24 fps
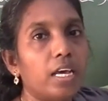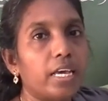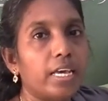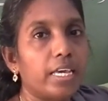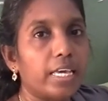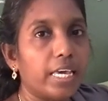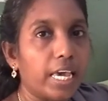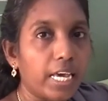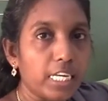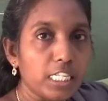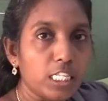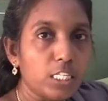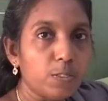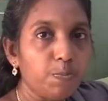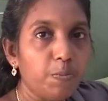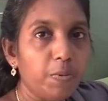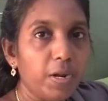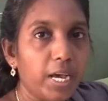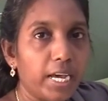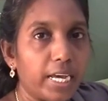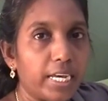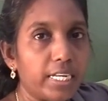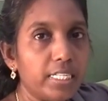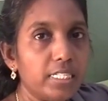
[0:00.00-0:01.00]

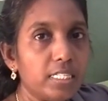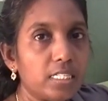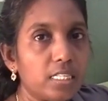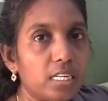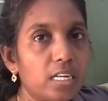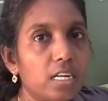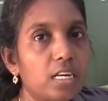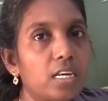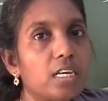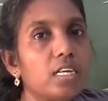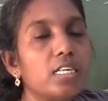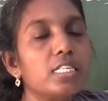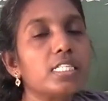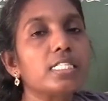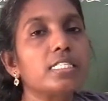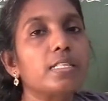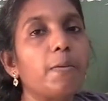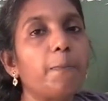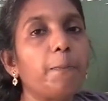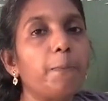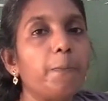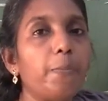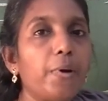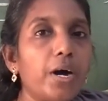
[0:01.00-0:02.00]
Explant is
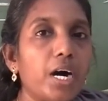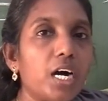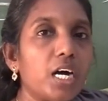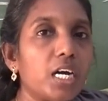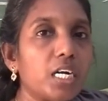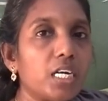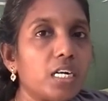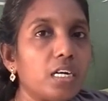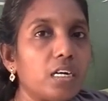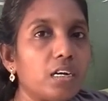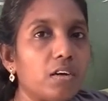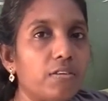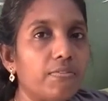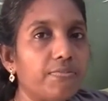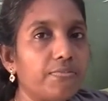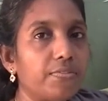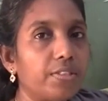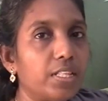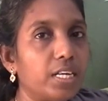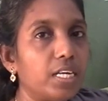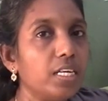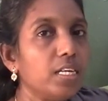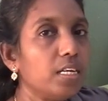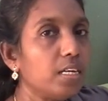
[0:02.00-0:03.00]
the part of
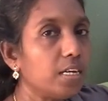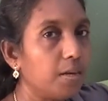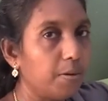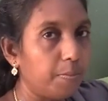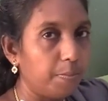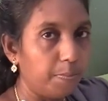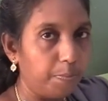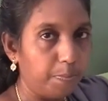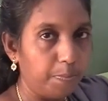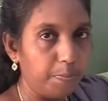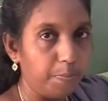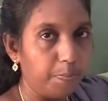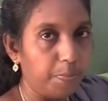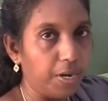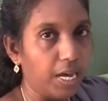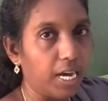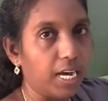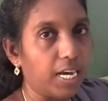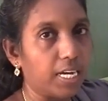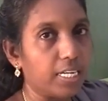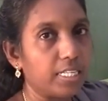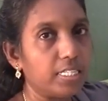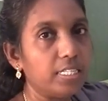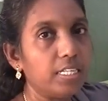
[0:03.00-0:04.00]
the
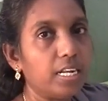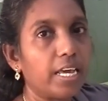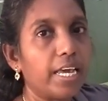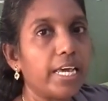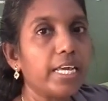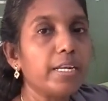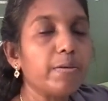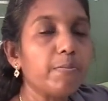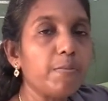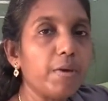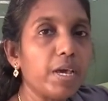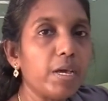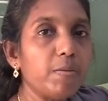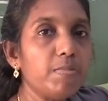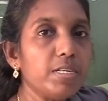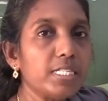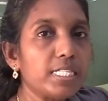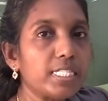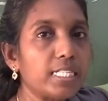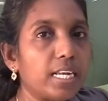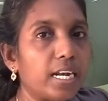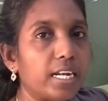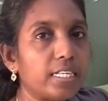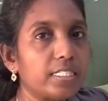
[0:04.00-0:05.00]
plant. It may be
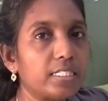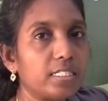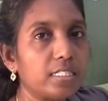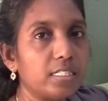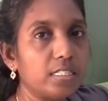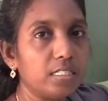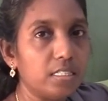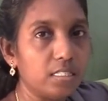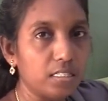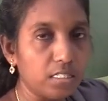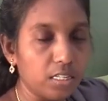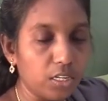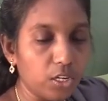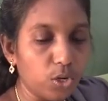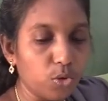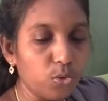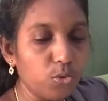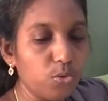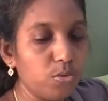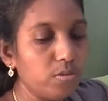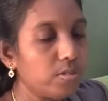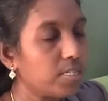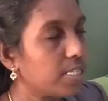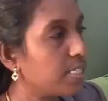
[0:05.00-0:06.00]
selected the
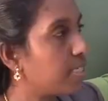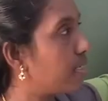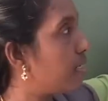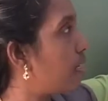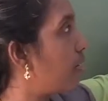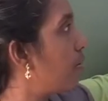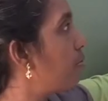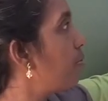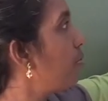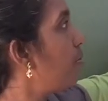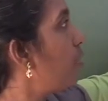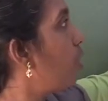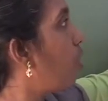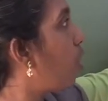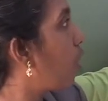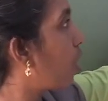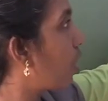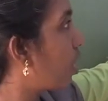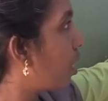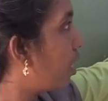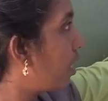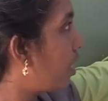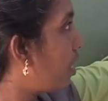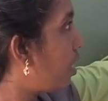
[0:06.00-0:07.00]
root, stem
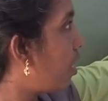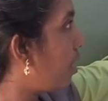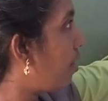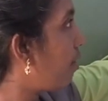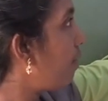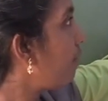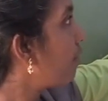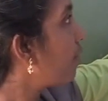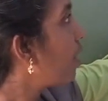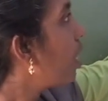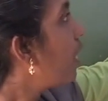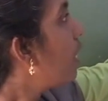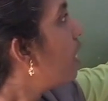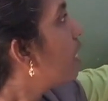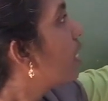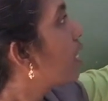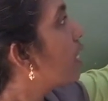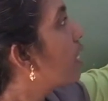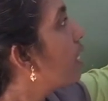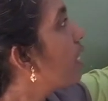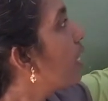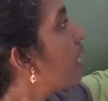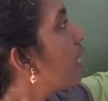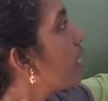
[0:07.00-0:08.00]
or leaf.
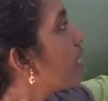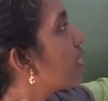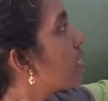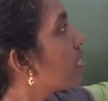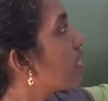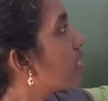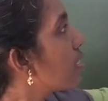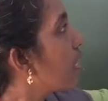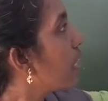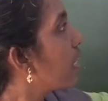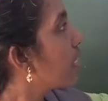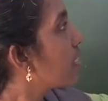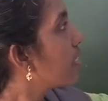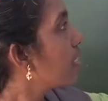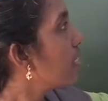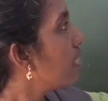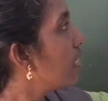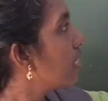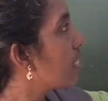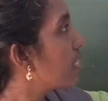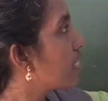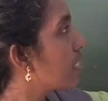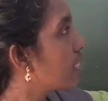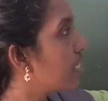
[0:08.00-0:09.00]
Here it is selected
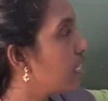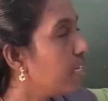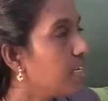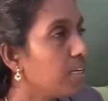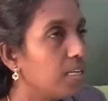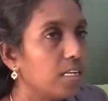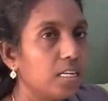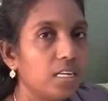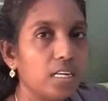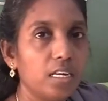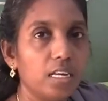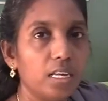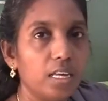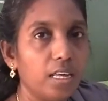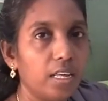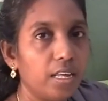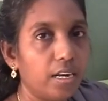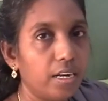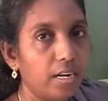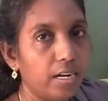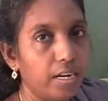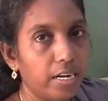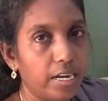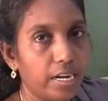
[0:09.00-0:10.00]
as the
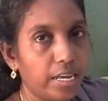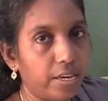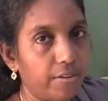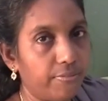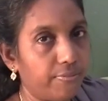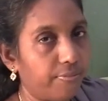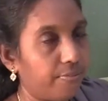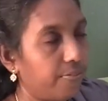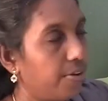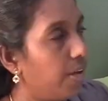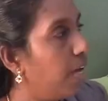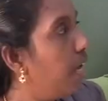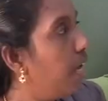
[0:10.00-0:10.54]
leaf